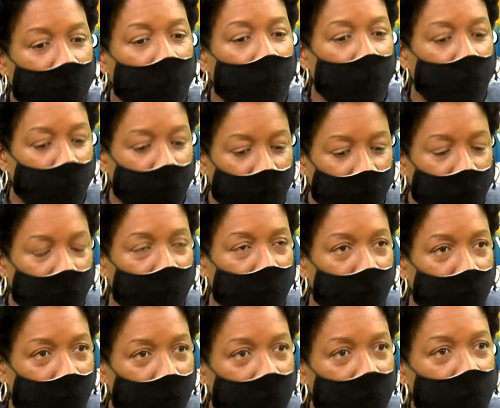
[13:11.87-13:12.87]
our
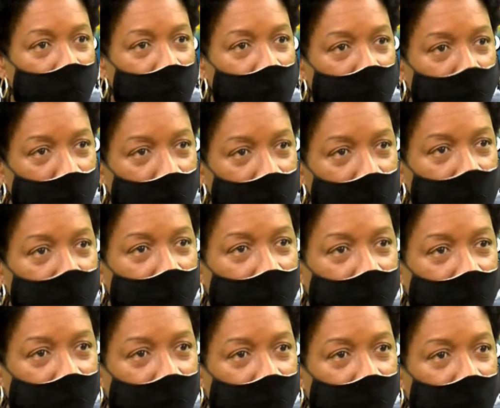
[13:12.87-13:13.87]
role and
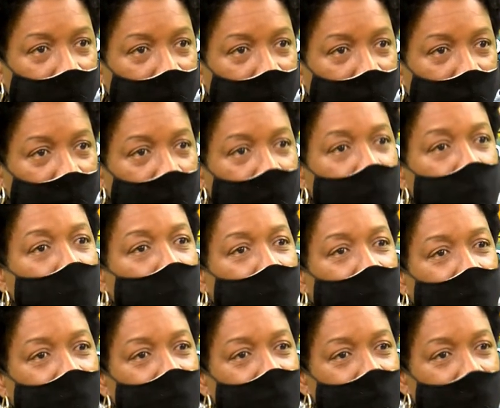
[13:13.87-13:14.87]
responsibility is to
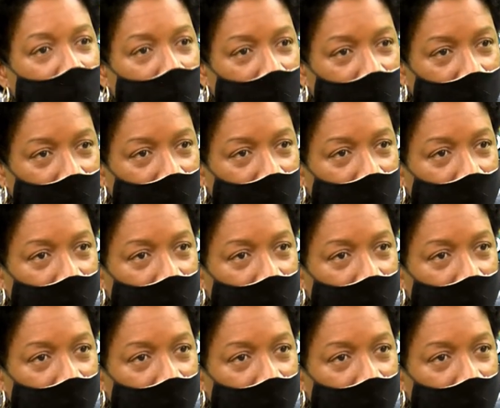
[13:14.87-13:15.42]
examine.